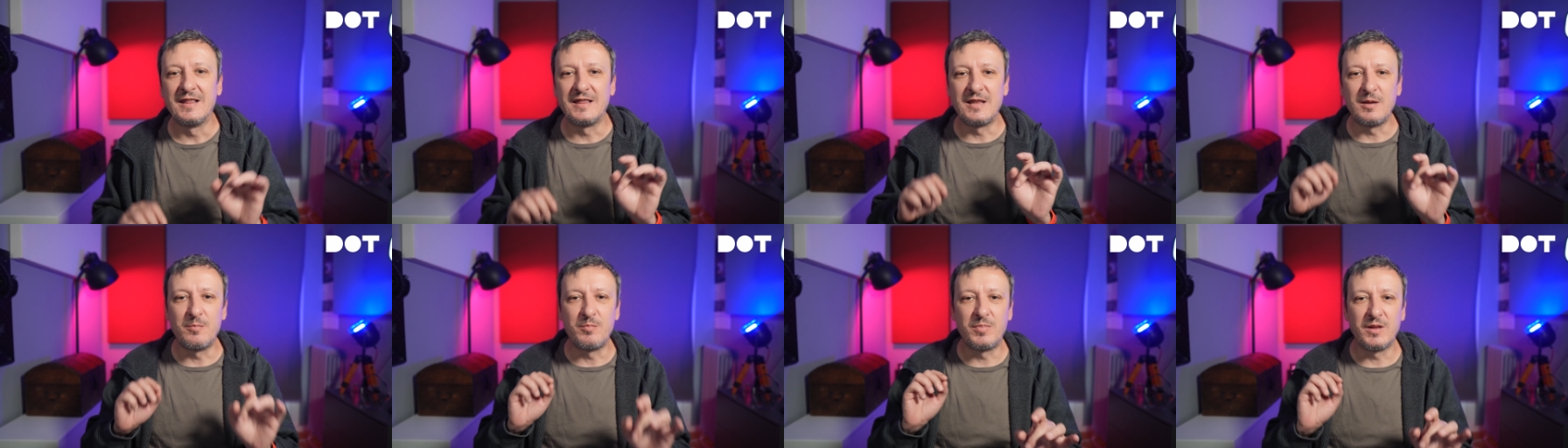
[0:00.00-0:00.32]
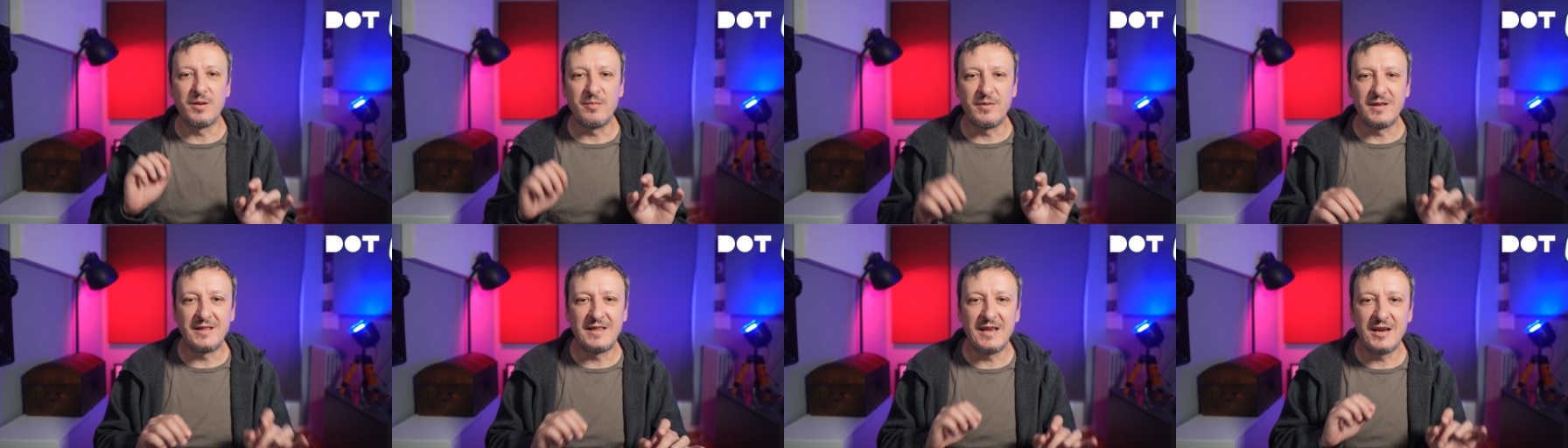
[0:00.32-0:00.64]
The
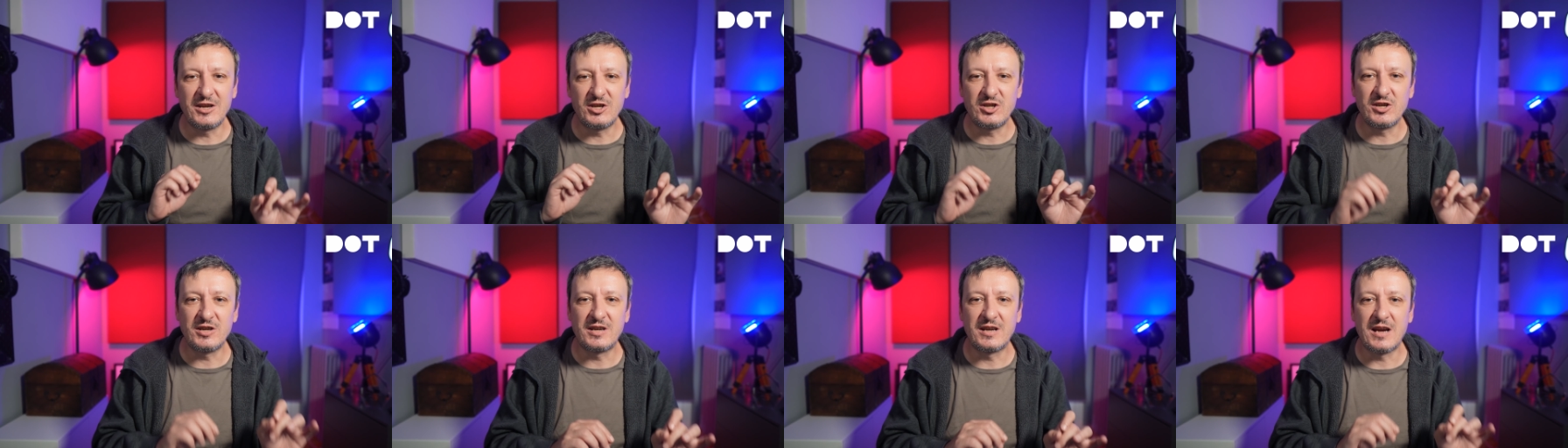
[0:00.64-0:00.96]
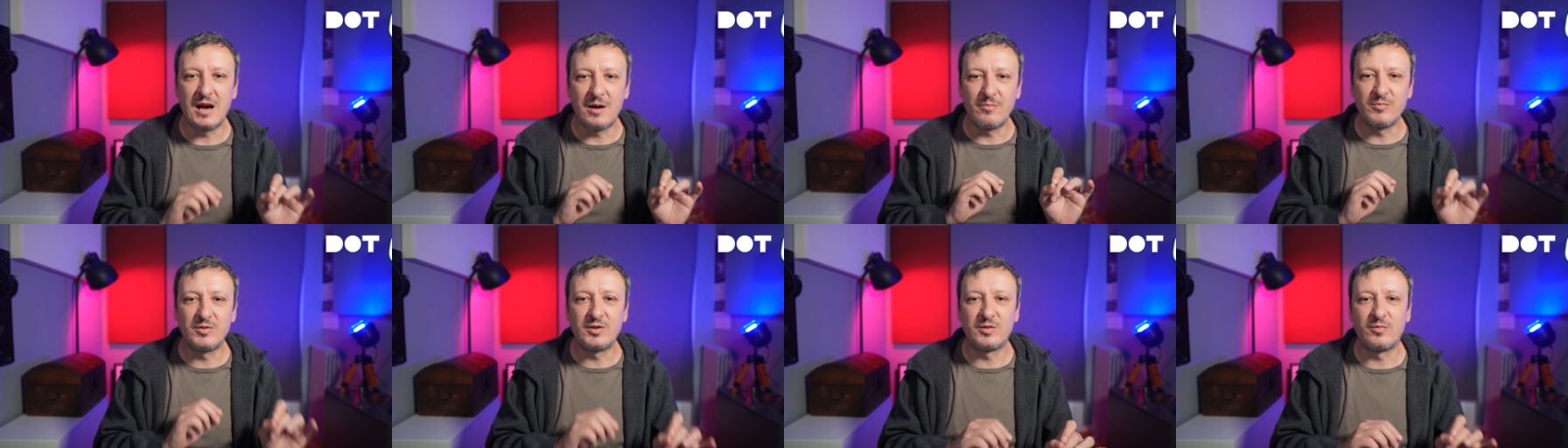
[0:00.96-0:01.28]
implementation
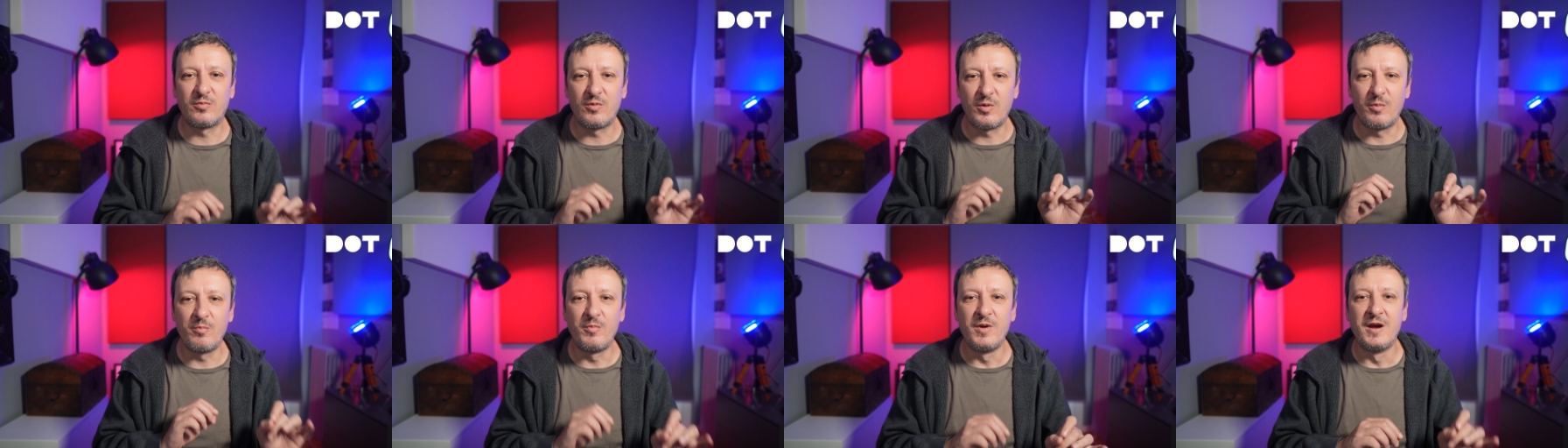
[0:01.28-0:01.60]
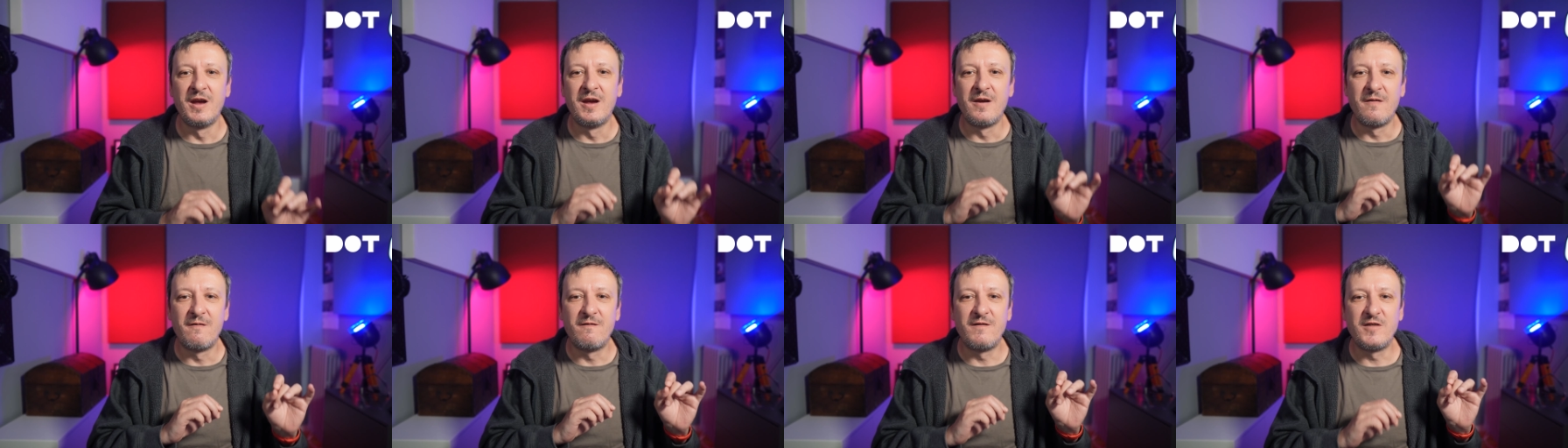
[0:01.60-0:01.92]
comes from
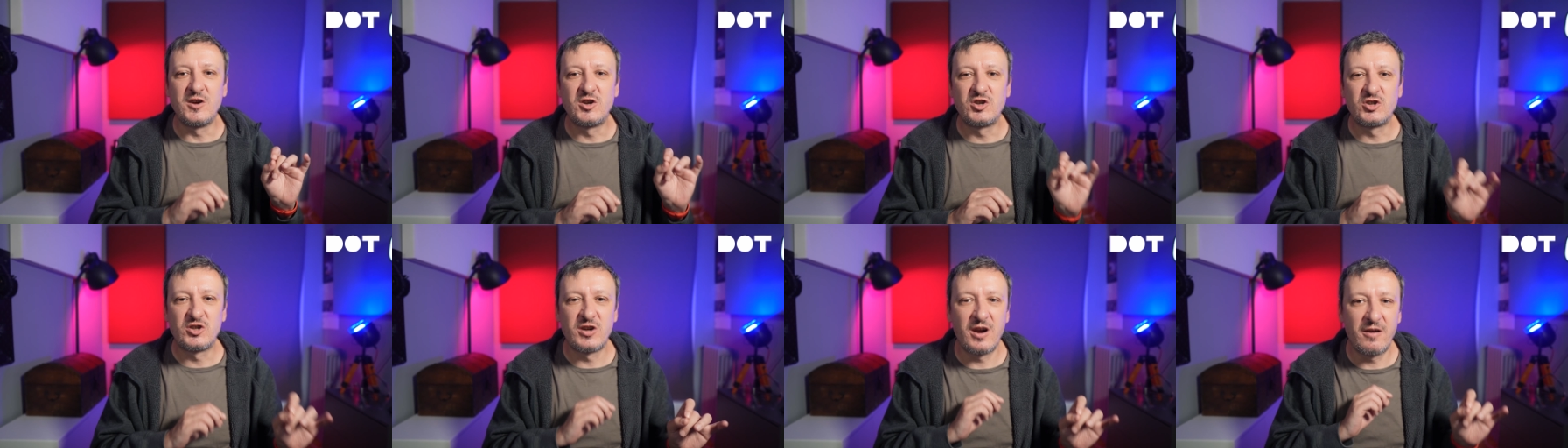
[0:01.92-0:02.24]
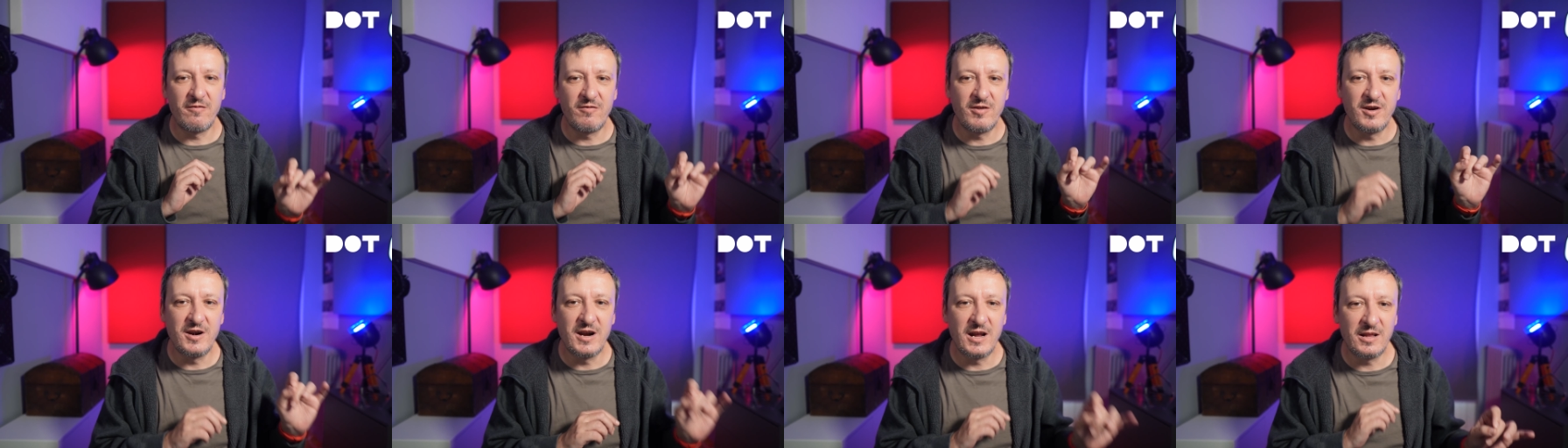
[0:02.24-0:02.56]

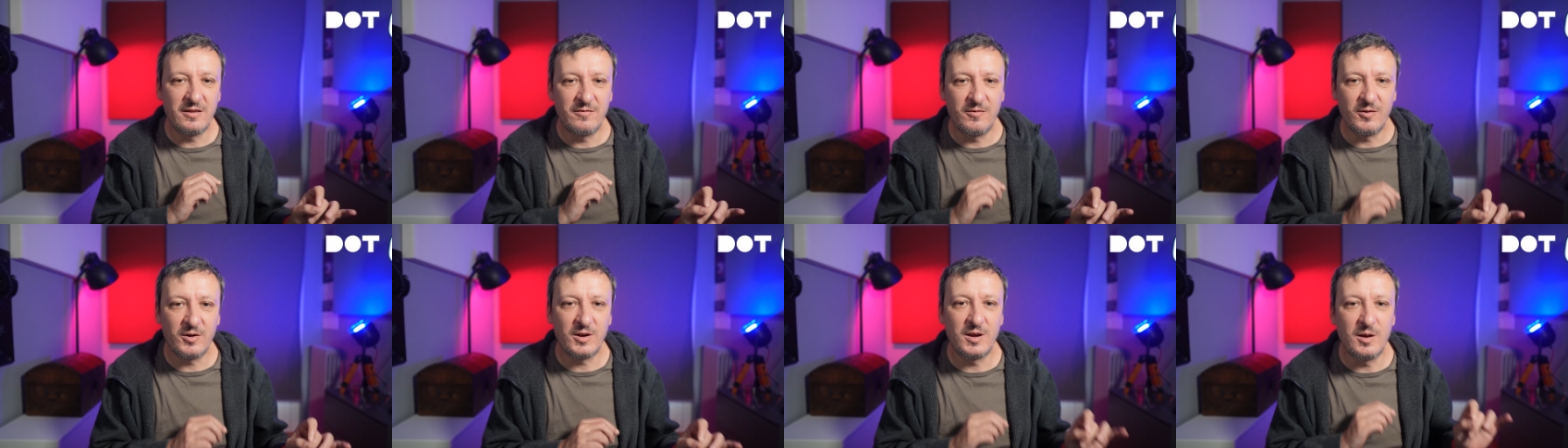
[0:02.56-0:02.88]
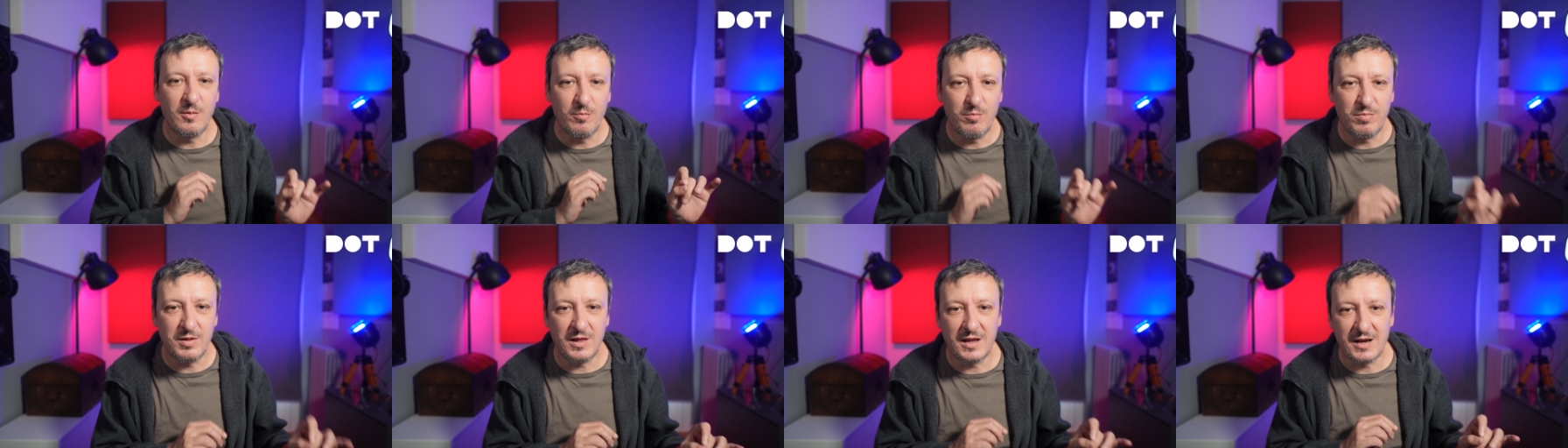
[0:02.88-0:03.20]
whichever
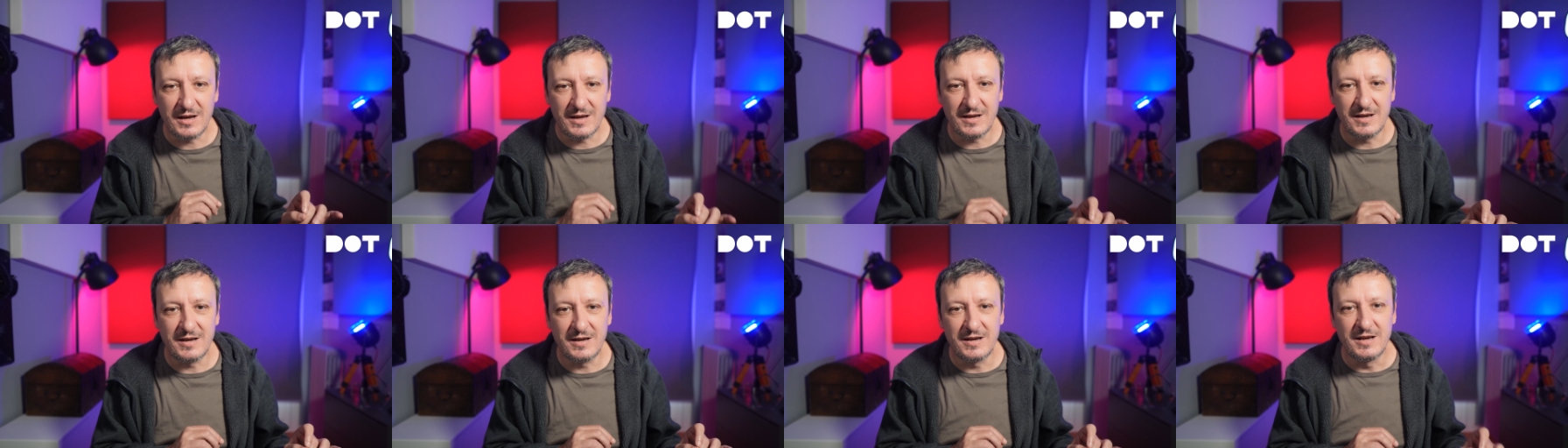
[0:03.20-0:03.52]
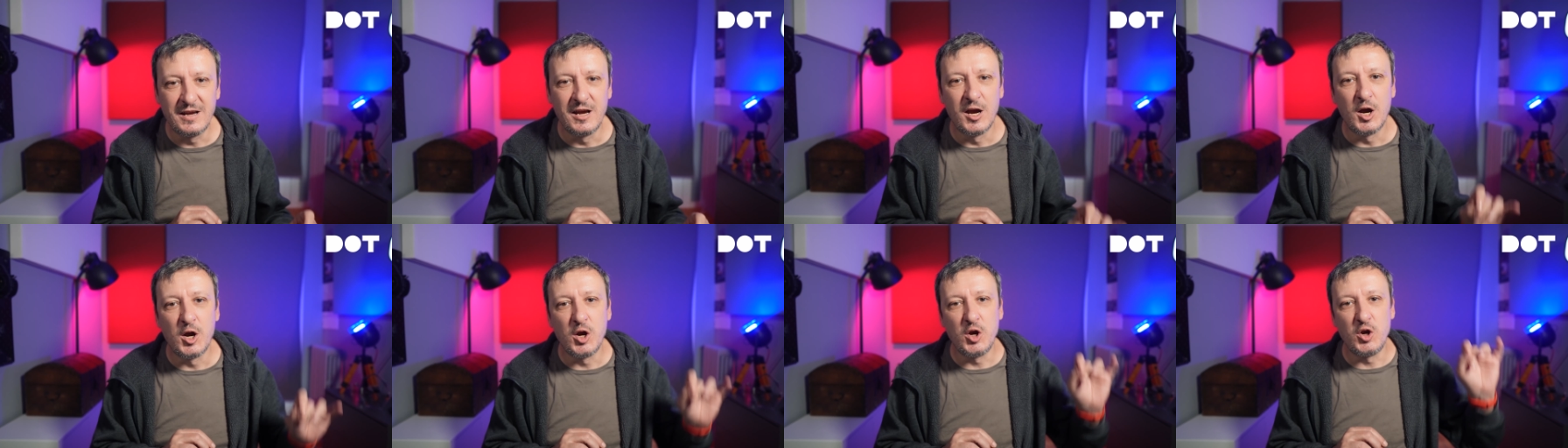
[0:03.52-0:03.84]
networking
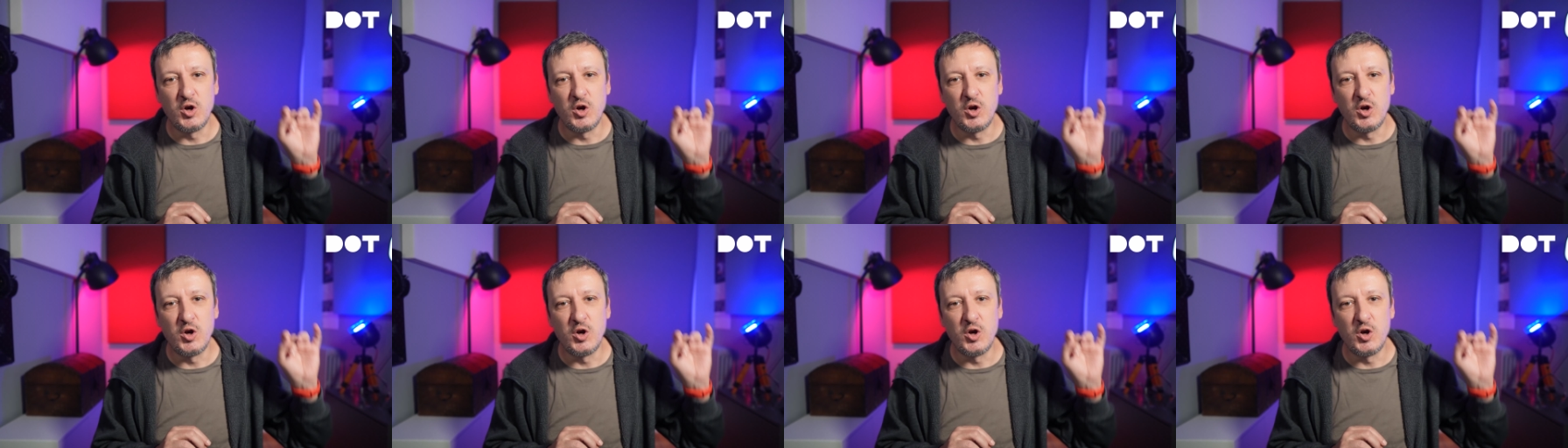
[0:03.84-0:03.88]
plugin